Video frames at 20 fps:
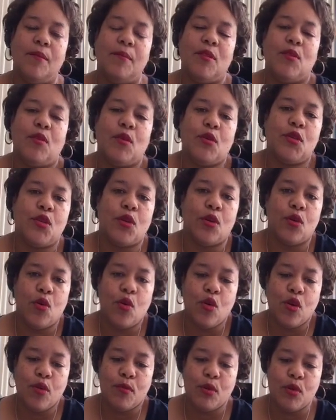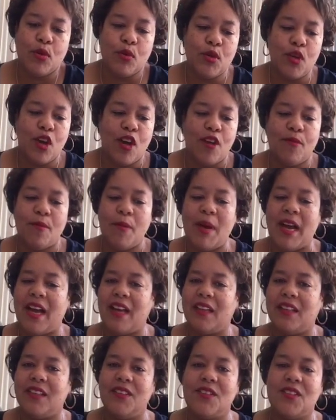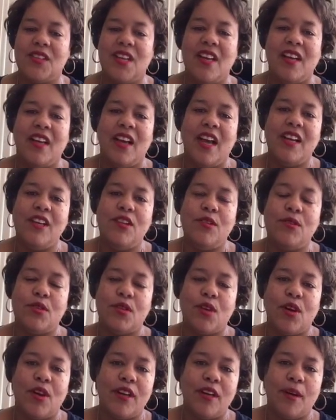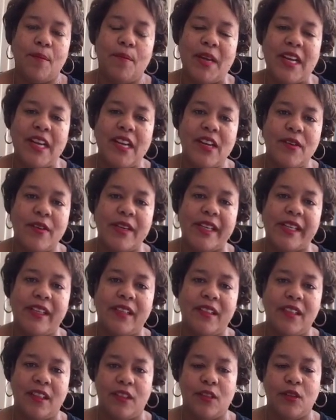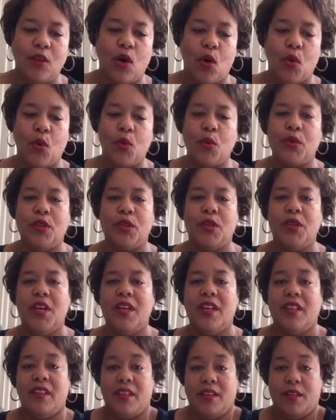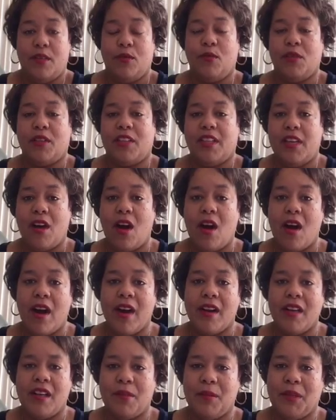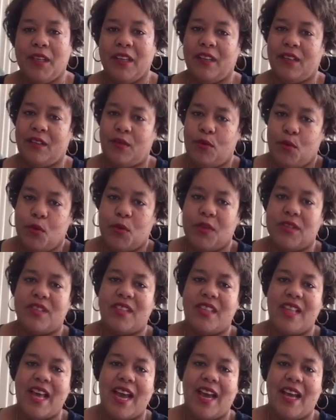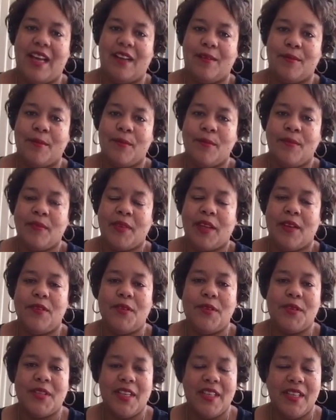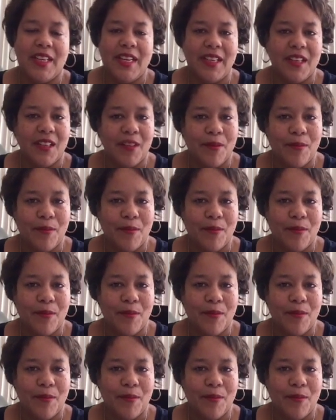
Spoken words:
throws your hormones off balance, and you start appearing to look older than you really are. And I mean, who wants that? If you've seen